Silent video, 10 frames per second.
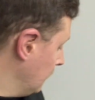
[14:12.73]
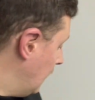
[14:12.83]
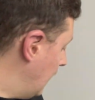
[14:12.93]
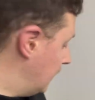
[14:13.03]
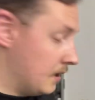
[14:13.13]

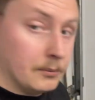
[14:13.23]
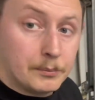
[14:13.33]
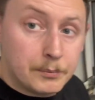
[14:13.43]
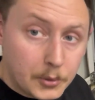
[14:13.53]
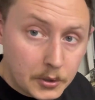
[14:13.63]
and
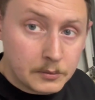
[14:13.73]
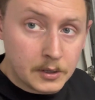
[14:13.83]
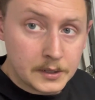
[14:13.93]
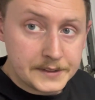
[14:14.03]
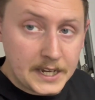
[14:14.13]
then put them on
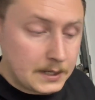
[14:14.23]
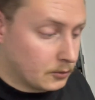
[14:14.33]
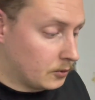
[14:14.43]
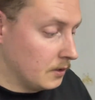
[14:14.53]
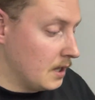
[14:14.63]
the
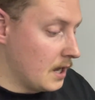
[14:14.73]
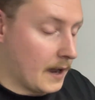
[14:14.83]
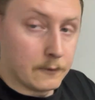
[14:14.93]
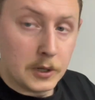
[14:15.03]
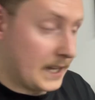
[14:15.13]
table, I've
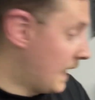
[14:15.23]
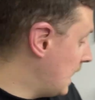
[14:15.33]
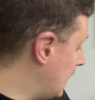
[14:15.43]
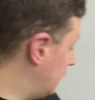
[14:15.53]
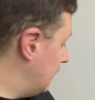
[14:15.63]
went
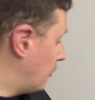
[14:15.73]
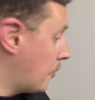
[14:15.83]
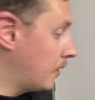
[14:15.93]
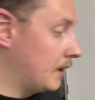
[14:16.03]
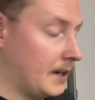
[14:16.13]
ahead and
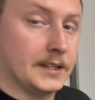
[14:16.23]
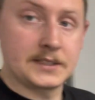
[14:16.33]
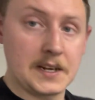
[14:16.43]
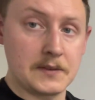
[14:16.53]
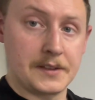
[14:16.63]
organized
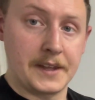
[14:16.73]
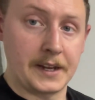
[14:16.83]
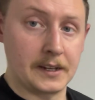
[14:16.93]
everything,